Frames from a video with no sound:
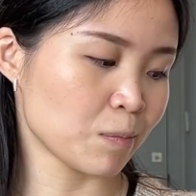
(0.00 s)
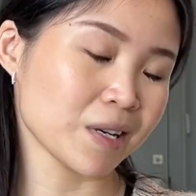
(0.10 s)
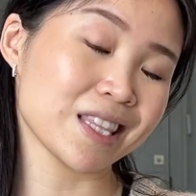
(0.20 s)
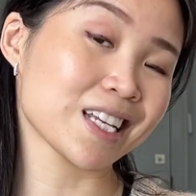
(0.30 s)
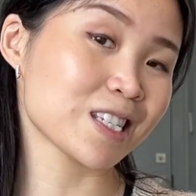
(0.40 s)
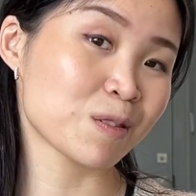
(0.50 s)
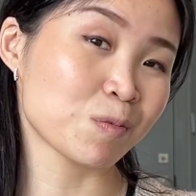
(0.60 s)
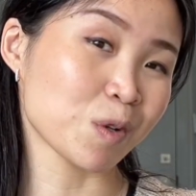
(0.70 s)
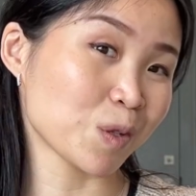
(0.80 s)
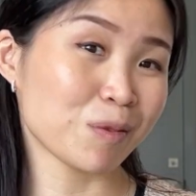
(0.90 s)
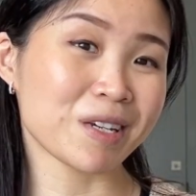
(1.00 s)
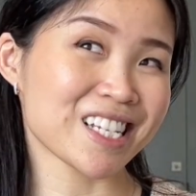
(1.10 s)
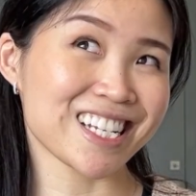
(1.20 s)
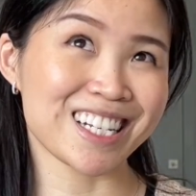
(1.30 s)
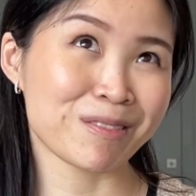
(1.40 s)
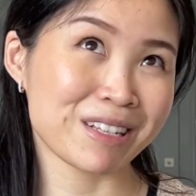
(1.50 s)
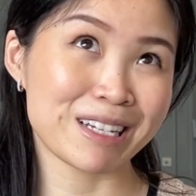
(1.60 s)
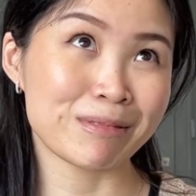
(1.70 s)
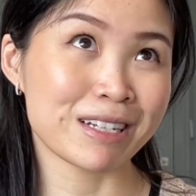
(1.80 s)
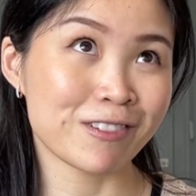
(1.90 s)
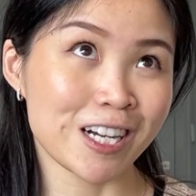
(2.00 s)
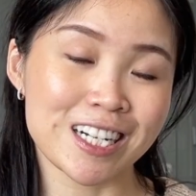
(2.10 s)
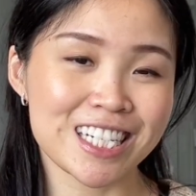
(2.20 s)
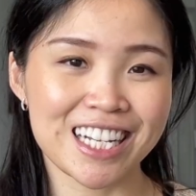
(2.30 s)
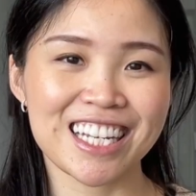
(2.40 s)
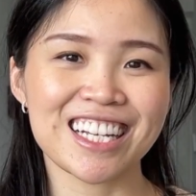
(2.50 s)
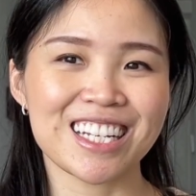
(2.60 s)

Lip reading: but that's only because I had to play a bit of yarn chicken.